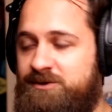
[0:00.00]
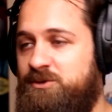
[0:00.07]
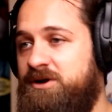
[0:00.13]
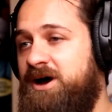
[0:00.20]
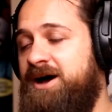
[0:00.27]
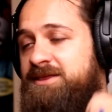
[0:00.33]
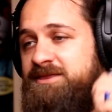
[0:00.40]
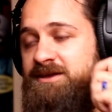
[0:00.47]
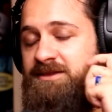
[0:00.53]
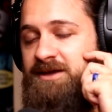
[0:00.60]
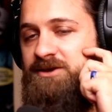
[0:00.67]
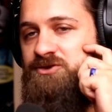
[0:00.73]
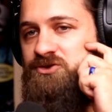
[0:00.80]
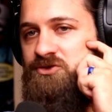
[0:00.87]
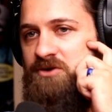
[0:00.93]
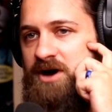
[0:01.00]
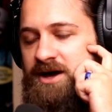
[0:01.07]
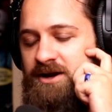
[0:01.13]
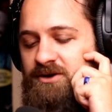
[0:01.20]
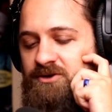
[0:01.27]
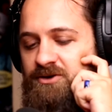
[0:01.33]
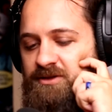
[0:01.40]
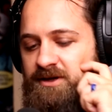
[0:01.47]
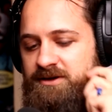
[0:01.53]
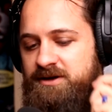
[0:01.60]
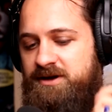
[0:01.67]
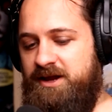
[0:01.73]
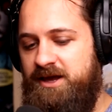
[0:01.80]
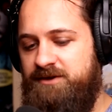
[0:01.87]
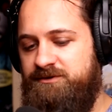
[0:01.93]
what I think they try to do and they
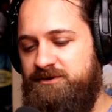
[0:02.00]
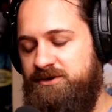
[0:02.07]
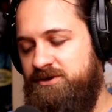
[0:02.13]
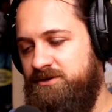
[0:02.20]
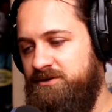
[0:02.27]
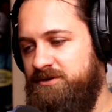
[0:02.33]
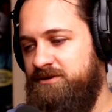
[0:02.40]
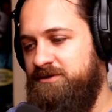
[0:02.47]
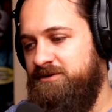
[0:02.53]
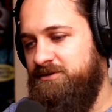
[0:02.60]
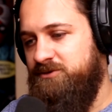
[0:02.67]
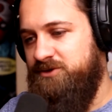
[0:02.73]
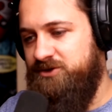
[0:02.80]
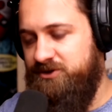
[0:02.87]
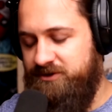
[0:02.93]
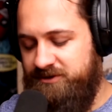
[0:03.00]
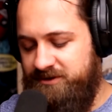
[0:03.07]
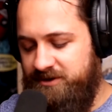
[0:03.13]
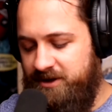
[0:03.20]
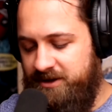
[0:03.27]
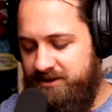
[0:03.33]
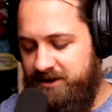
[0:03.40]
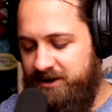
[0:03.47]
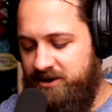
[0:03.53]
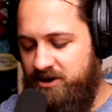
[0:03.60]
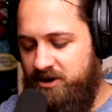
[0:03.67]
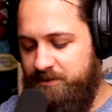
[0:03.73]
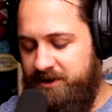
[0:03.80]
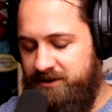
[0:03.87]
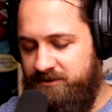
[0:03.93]
didn't execute it, which is, I think,
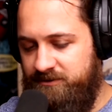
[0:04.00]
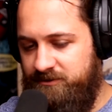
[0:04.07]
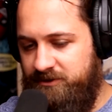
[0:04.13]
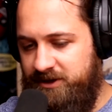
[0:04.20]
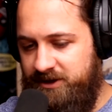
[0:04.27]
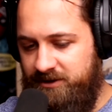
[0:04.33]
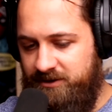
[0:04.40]
commentary